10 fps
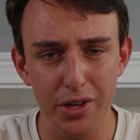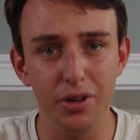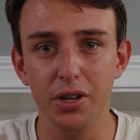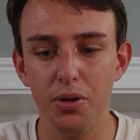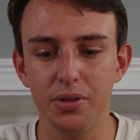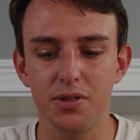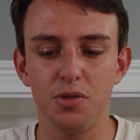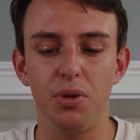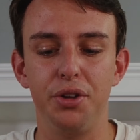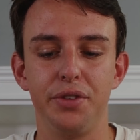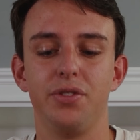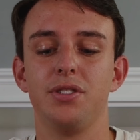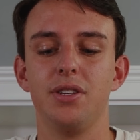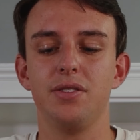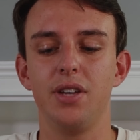You can notice the small
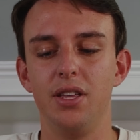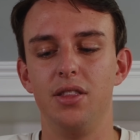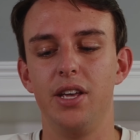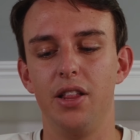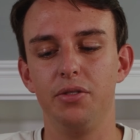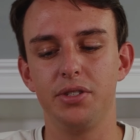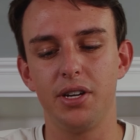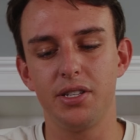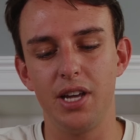differences in the yellow duct